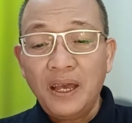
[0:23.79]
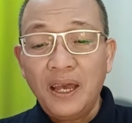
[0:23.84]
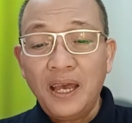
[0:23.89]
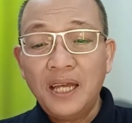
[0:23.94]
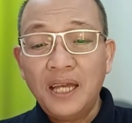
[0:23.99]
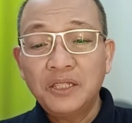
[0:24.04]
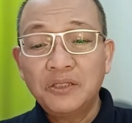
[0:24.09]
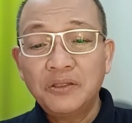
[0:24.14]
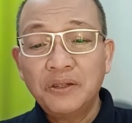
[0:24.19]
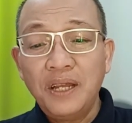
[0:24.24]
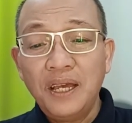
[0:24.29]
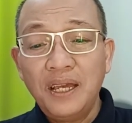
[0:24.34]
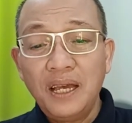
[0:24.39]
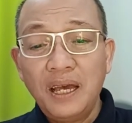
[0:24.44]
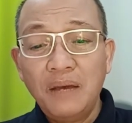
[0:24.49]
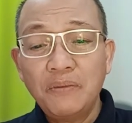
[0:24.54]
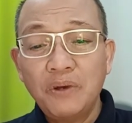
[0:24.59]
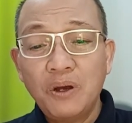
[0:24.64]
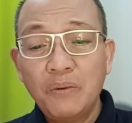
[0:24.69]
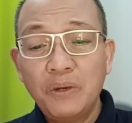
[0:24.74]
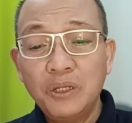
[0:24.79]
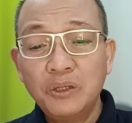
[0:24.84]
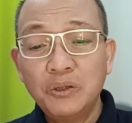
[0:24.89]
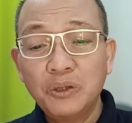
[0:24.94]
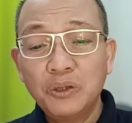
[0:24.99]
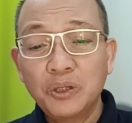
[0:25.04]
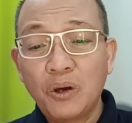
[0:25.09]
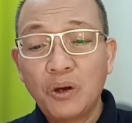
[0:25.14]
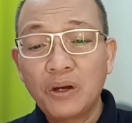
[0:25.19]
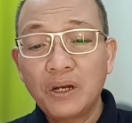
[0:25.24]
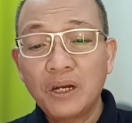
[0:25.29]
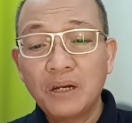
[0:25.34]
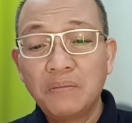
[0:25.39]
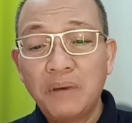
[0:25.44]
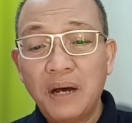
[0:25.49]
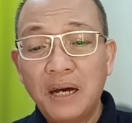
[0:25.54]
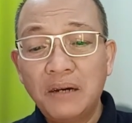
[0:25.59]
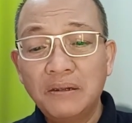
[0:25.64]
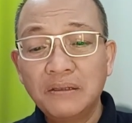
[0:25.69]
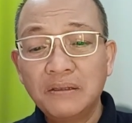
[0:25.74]
And today, I'm going to talk
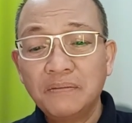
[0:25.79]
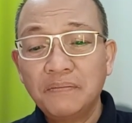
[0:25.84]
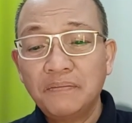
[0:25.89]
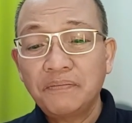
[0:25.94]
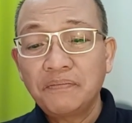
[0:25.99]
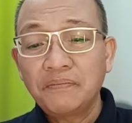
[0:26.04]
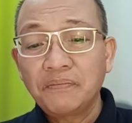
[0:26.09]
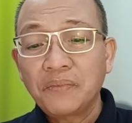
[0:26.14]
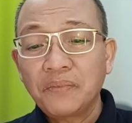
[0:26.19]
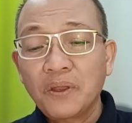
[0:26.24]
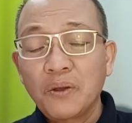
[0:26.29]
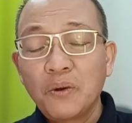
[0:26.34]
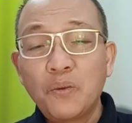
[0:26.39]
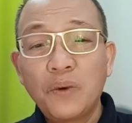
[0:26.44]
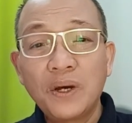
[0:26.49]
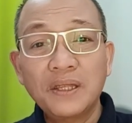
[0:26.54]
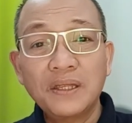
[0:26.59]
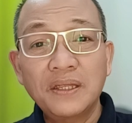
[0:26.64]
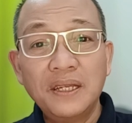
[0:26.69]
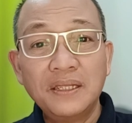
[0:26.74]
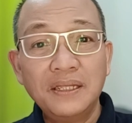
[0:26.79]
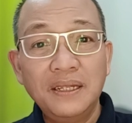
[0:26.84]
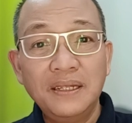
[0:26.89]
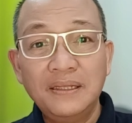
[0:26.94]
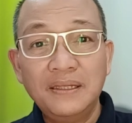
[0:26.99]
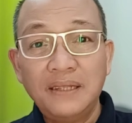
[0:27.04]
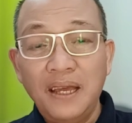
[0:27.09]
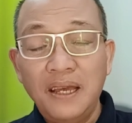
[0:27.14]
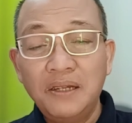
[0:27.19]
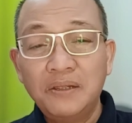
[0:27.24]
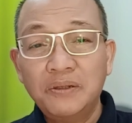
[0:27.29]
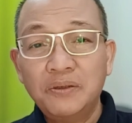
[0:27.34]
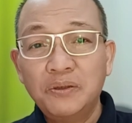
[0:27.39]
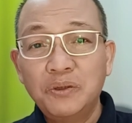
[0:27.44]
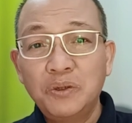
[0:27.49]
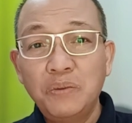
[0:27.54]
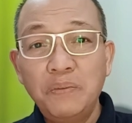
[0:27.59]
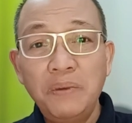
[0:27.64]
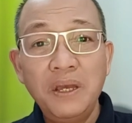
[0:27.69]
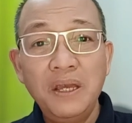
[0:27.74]
about what does it take
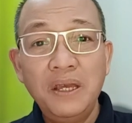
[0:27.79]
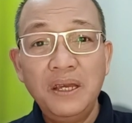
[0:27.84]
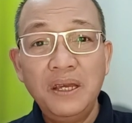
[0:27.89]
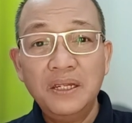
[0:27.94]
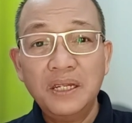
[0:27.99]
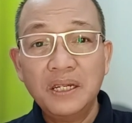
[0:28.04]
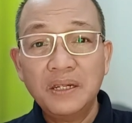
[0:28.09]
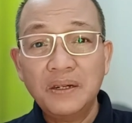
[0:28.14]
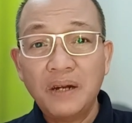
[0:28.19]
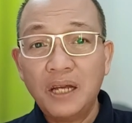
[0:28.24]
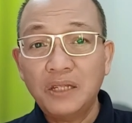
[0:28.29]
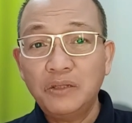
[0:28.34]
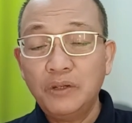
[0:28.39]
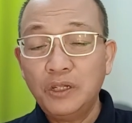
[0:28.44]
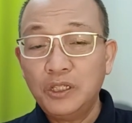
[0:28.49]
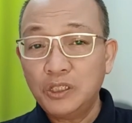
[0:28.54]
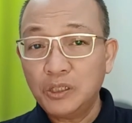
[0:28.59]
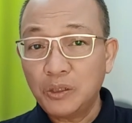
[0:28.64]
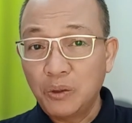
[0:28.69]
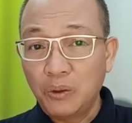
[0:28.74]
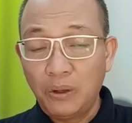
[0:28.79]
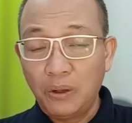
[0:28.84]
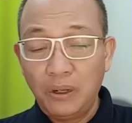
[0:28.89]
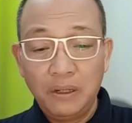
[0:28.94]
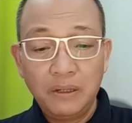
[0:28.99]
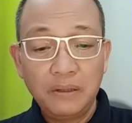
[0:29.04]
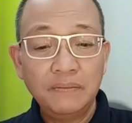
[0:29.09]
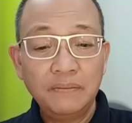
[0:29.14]
to be in the graduate school.